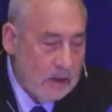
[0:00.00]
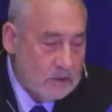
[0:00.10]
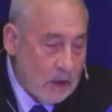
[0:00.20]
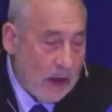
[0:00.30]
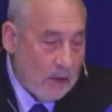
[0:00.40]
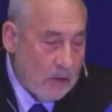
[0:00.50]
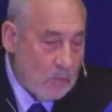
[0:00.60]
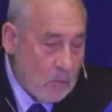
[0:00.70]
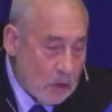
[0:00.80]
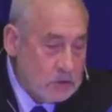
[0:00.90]
is
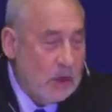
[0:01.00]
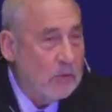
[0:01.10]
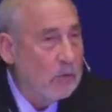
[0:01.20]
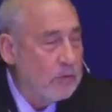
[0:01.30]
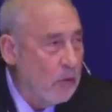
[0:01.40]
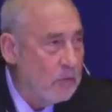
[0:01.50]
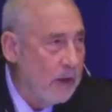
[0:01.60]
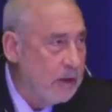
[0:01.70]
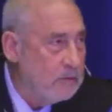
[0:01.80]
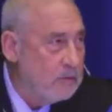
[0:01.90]
more general, though,
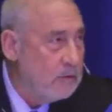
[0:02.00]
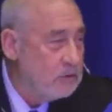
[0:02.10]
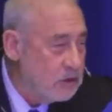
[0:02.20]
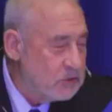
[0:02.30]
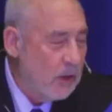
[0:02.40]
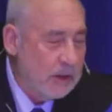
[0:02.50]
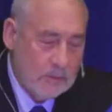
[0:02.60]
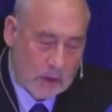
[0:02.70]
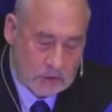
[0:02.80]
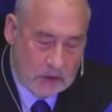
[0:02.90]
than just
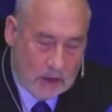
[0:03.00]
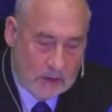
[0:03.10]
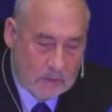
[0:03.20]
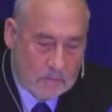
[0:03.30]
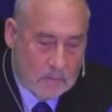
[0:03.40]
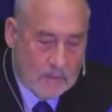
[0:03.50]
talking about China